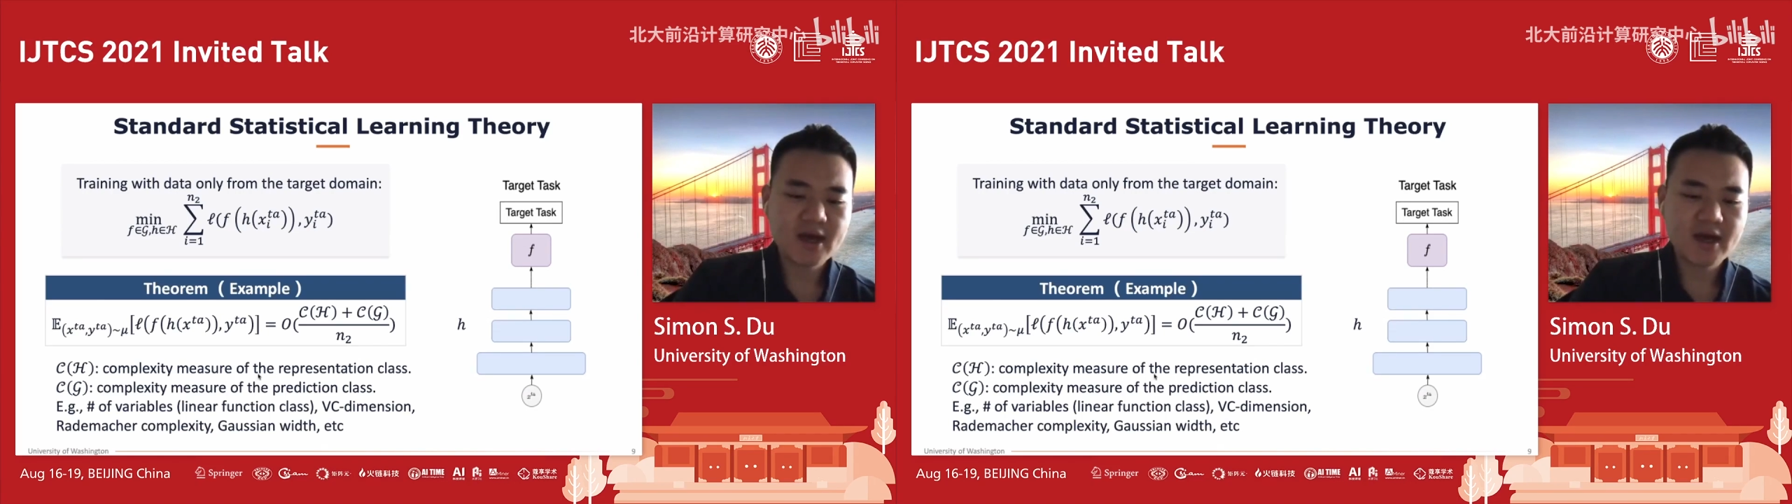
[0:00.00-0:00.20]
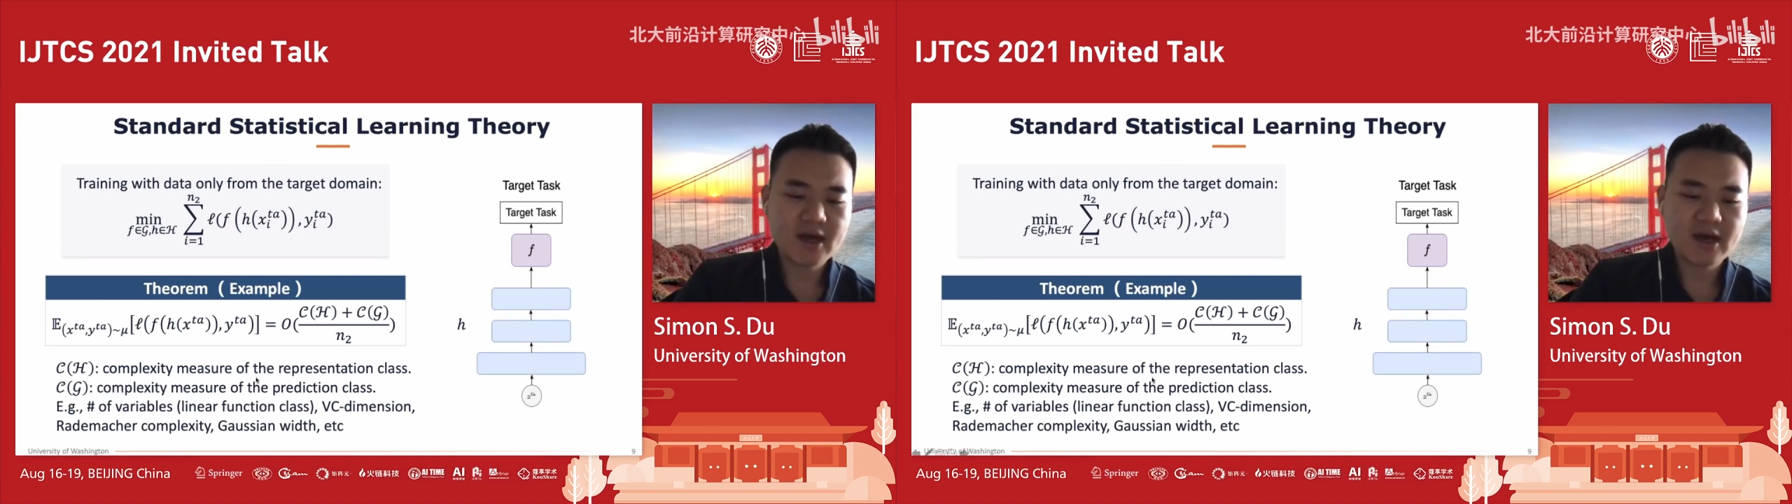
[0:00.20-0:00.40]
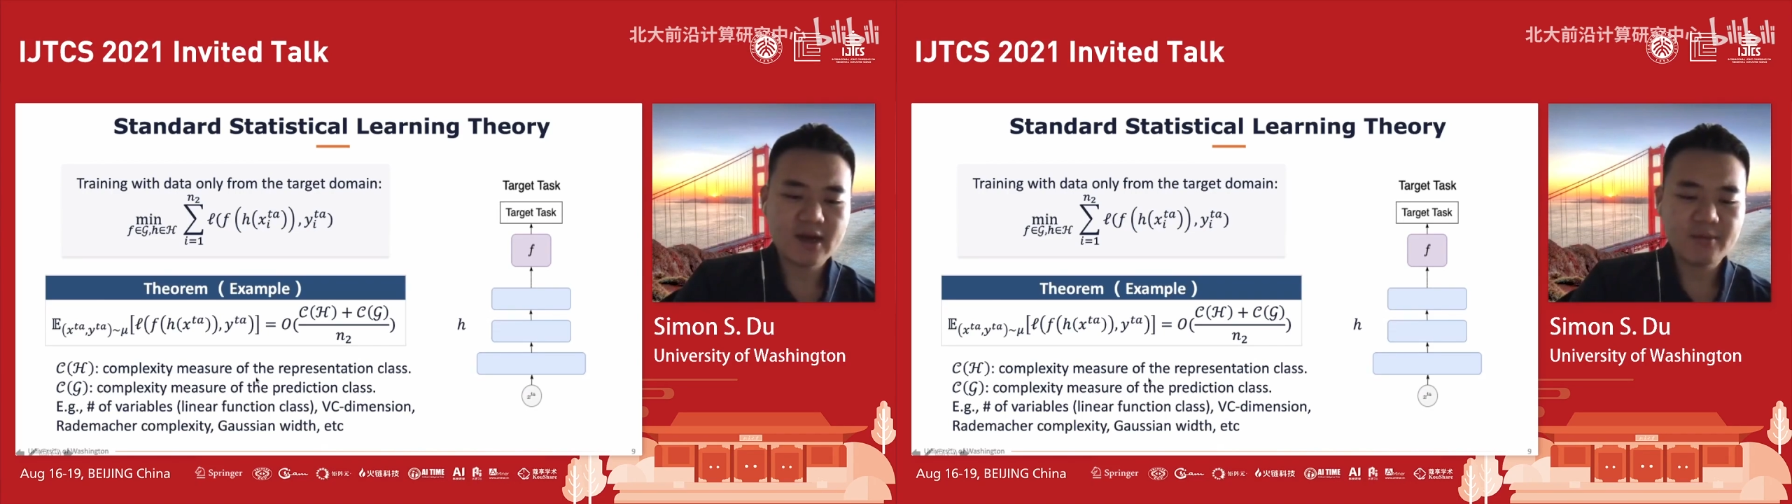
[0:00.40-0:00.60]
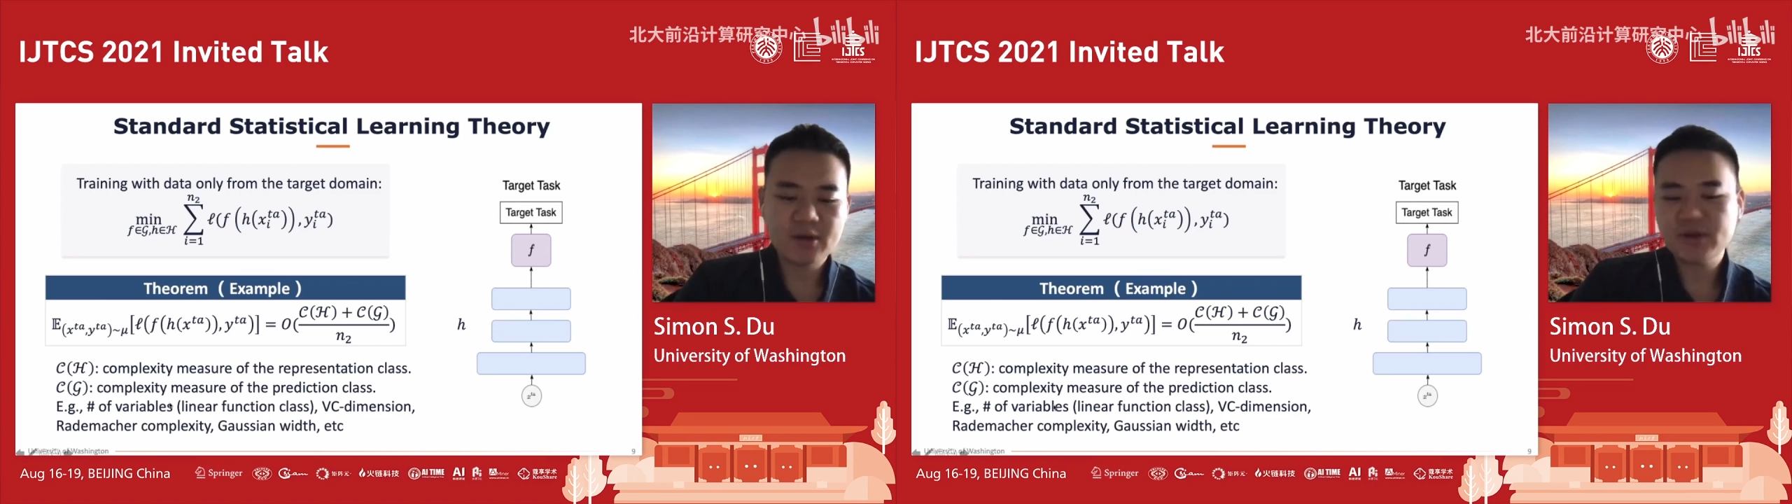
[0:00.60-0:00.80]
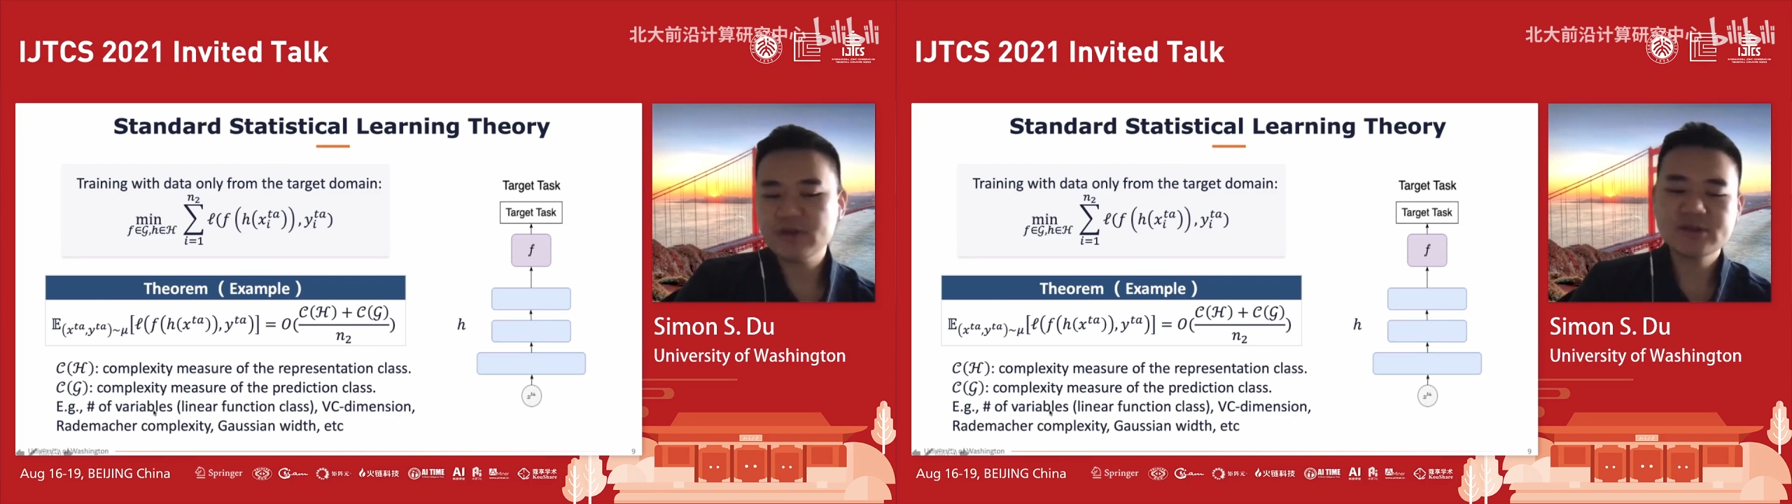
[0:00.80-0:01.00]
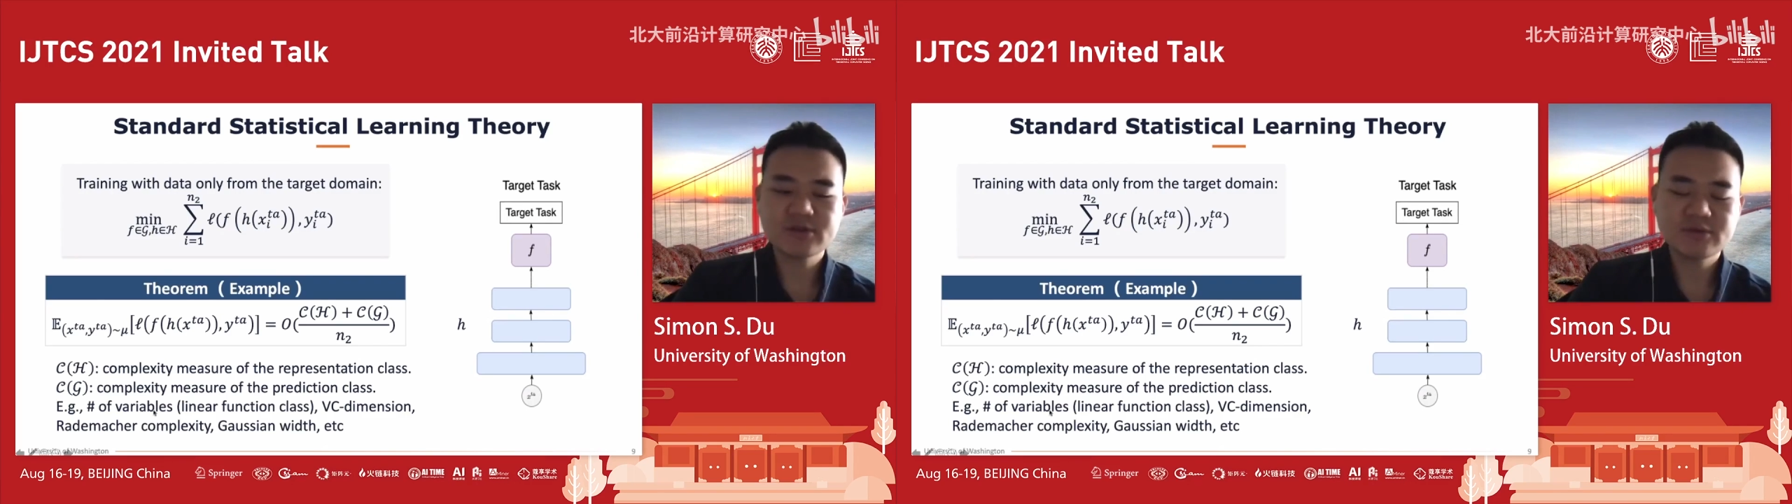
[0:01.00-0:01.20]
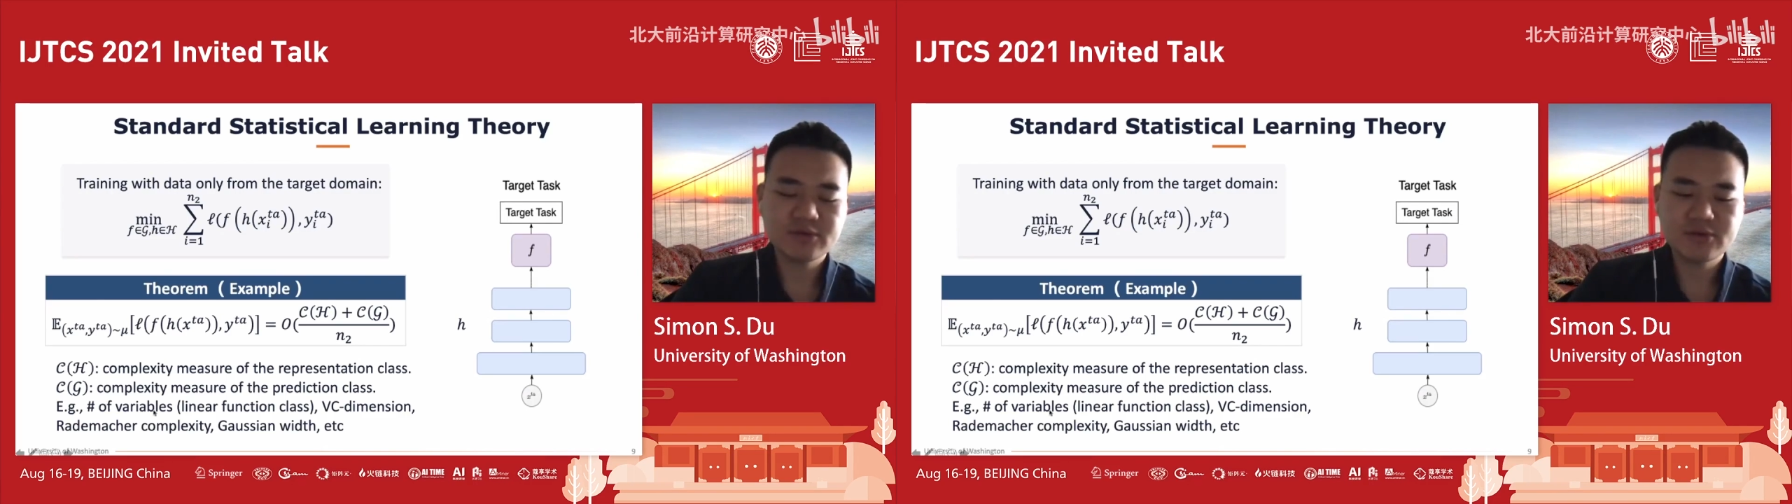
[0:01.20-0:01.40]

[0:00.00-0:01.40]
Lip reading: can also